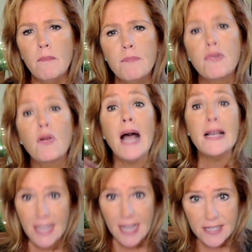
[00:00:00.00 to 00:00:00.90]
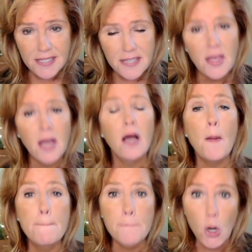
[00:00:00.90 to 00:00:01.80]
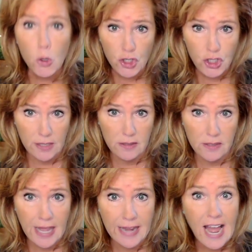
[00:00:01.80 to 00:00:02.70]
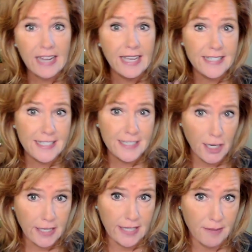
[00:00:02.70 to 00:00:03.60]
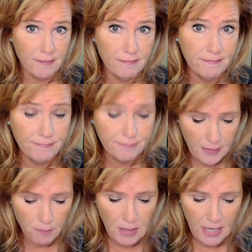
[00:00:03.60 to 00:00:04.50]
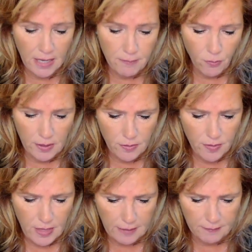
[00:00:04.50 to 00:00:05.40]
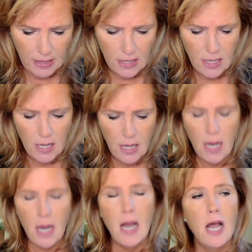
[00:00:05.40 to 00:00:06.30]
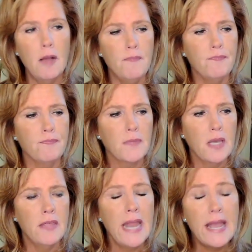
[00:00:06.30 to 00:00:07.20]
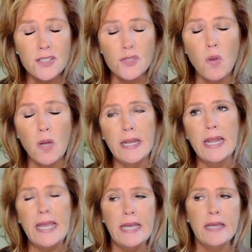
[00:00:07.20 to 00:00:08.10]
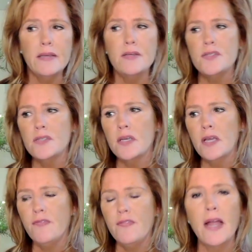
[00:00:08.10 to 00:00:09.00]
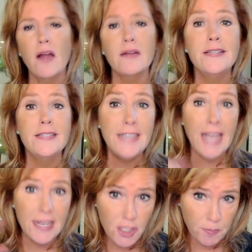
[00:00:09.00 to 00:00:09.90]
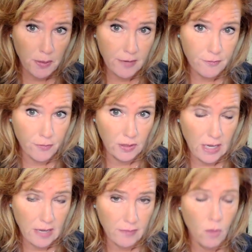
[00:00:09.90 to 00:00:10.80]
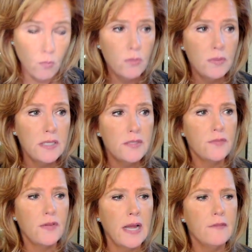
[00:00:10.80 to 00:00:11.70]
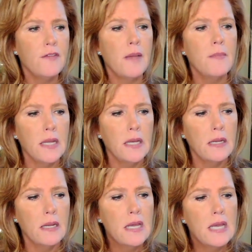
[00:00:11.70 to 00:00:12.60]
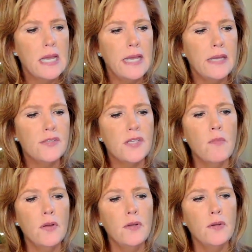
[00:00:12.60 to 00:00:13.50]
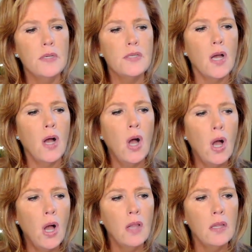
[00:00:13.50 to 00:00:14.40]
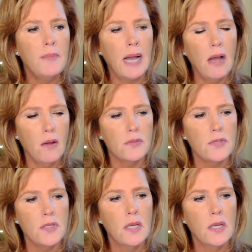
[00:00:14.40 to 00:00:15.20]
process the emotions and not get stuck in them. Big, important thing. The next one is if they are desperate for love. A wounded divine feminine is someone who is all about,